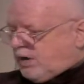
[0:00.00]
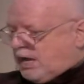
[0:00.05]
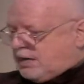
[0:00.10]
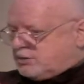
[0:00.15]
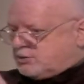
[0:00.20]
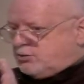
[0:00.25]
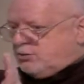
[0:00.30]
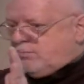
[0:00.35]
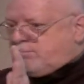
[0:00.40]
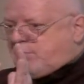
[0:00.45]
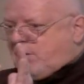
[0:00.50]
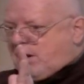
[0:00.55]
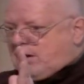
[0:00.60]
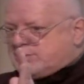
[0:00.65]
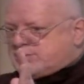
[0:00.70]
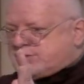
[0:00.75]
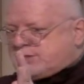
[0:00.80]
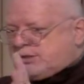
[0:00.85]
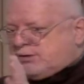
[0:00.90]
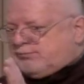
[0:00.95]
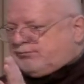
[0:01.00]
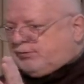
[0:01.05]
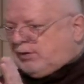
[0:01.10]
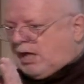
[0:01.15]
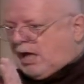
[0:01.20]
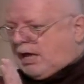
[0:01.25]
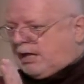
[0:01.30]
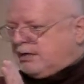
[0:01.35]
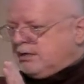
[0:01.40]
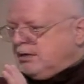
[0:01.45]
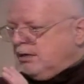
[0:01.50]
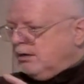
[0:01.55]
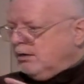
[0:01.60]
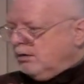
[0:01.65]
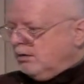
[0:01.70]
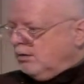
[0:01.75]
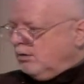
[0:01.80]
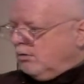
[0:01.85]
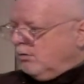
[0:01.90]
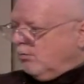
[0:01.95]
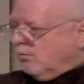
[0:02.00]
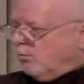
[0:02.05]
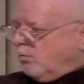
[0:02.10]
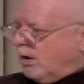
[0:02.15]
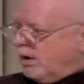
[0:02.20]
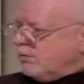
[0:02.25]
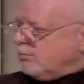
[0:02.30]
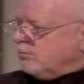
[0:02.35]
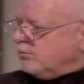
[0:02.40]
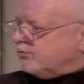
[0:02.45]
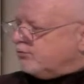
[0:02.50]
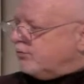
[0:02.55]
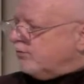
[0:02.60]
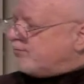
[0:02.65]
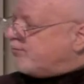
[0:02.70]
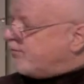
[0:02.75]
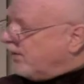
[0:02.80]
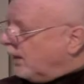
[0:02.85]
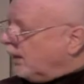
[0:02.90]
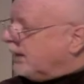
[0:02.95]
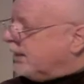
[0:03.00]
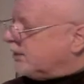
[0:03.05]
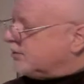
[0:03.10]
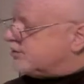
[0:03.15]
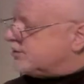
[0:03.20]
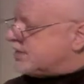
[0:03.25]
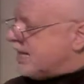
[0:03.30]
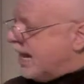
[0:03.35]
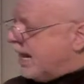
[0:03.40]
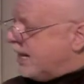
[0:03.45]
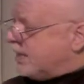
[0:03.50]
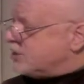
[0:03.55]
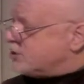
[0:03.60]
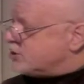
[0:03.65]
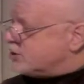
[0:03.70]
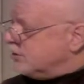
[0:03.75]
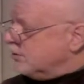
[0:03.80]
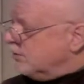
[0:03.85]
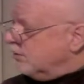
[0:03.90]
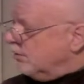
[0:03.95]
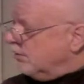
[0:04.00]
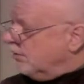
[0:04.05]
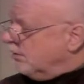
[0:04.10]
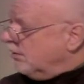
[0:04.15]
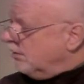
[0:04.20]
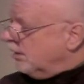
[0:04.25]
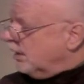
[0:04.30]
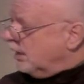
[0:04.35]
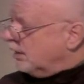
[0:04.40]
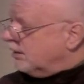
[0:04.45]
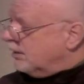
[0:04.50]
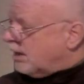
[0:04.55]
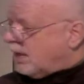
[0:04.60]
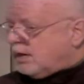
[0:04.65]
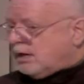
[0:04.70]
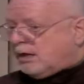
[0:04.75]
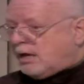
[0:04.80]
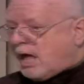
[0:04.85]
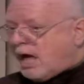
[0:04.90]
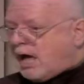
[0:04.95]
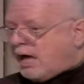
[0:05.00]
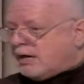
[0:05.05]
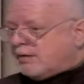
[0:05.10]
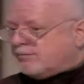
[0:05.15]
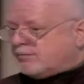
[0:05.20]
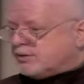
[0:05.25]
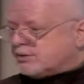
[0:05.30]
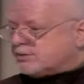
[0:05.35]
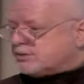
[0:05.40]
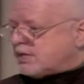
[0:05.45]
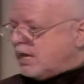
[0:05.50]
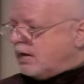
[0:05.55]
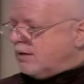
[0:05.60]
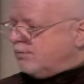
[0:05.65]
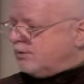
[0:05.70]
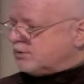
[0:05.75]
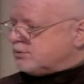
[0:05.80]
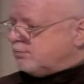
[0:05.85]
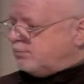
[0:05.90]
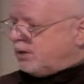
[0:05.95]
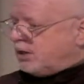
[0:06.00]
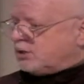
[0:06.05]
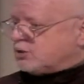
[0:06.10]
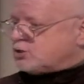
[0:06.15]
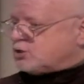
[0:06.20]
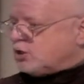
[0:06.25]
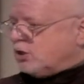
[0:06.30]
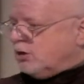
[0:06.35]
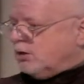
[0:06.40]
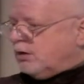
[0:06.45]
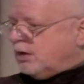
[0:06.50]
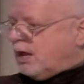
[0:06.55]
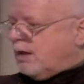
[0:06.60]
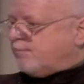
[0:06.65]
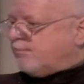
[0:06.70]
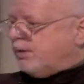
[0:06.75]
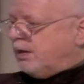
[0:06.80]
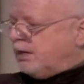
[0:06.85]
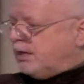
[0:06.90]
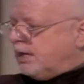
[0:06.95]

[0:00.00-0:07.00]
2 parts to the flood, one was the filling stage, and you got a lot of the sediments being churned up and then